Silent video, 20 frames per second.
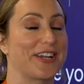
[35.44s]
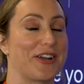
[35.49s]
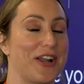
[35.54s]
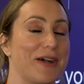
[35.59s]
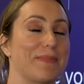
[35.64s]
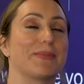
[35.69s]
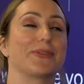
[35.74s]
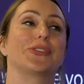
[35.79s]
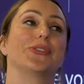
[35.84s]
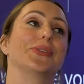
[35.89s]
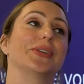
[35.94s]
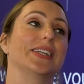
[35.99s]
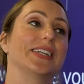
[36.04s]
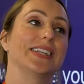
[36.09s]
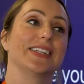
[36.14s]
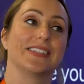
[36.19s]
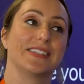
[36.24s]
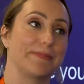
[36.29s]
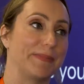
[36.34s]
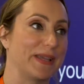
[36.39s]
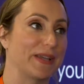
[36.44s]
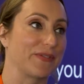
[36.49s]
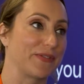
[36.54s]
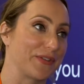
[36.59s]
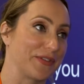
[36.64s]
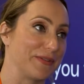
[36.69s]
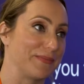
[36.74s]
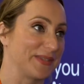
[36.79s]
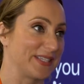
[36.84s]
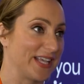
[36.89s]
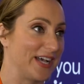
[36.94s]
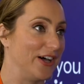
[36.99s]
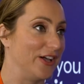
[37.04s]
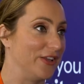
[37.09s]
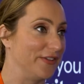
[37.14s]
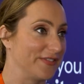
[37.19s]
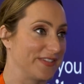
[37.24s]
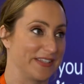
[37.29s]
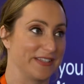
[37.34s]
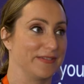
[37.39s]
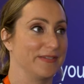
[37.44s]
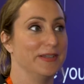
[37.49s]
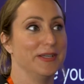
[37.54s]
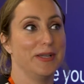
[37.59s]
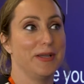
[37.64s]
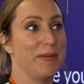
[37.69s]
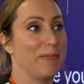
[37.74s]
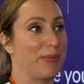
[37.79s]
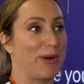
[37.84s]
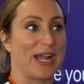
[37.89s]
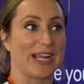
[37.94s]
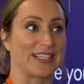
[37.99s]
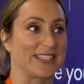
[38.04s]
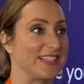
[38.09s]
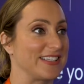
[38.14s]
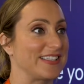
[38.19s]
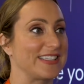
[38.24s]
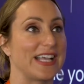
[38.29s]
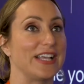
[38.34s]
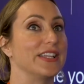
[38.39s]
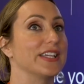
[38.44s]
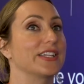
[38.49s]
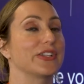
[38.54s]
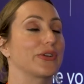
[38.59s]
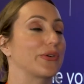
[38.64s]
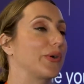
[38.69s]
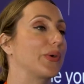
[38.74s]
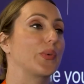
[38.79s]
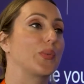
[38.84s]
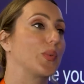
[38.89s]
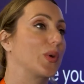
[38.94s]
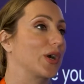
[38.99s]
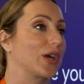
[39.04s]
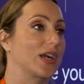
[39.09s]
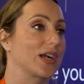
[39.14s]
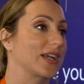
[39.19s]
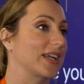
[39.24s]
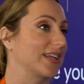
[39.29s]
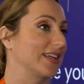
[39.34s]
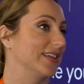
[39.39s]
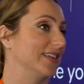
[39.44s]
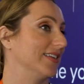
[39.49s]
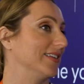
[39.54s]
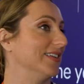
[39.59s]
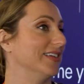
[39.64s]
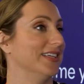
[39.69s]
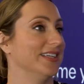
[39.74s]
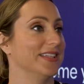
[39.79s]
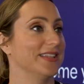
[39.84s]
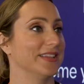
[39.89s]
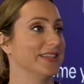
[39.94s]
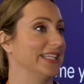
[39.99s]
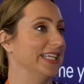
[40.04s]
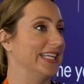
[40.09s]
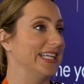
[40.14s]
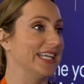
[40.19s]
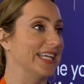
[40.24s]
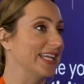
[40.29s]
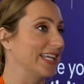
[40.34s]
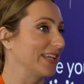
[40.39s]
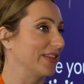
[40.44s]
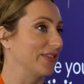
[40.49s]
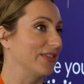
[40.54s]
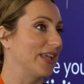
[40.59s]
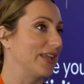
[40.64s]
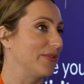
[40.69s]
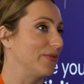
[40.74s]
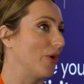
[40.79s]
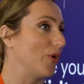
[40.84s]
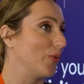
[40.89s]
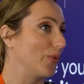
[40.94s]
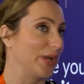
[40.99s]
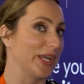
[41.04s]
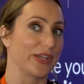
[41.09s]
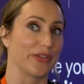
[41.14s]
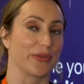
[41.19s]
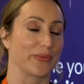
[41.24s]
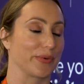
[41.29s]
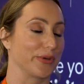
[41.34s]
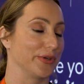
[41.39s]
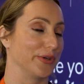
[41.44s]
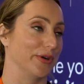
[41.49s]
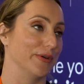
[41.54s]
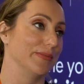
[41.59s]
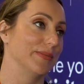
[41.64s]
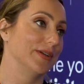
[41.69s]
an opportunity to speak for themselves and practice selling their own work and leading and owning the room.